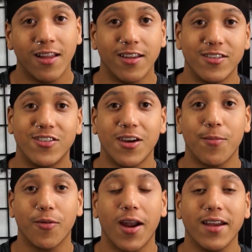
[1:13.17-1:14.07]
let's
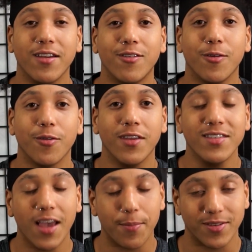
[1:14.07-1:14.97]
jump right into
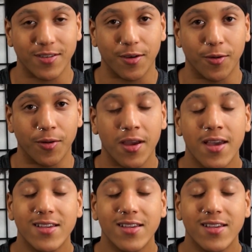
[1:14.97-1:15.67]
this episode,